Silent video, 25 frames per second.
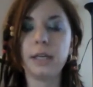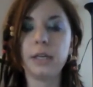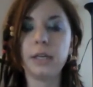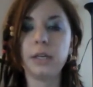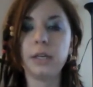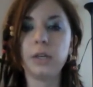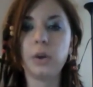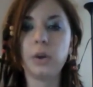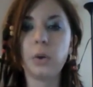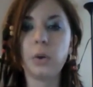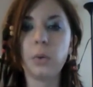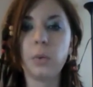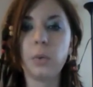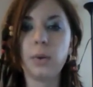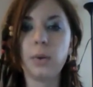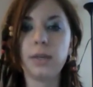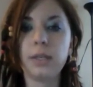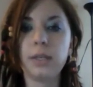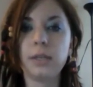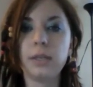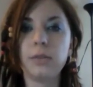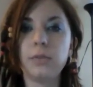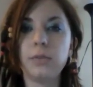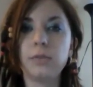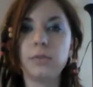you don't want
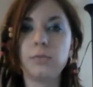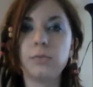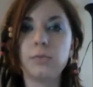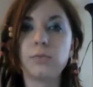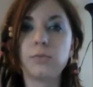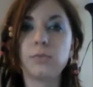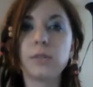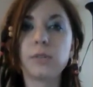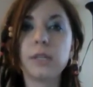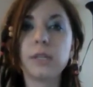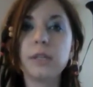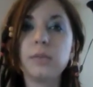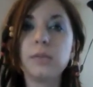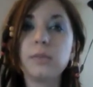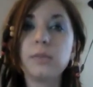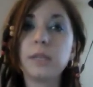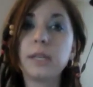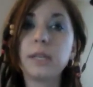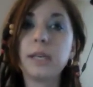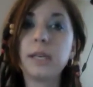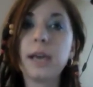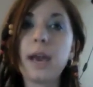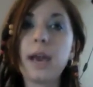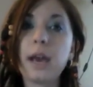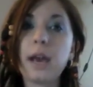to use really
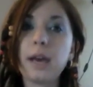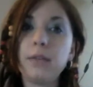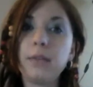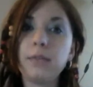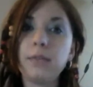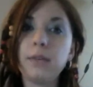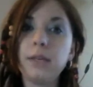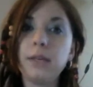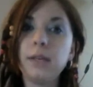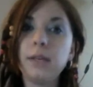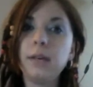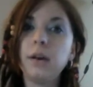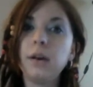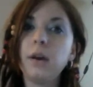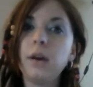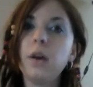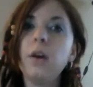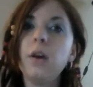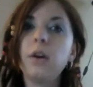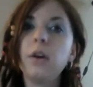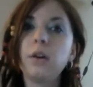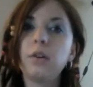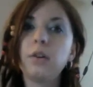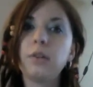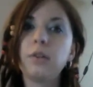heavy
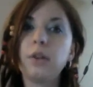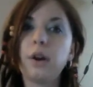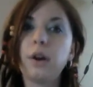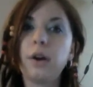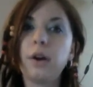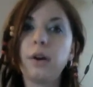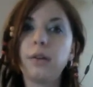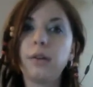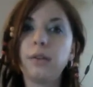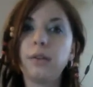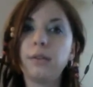cloth.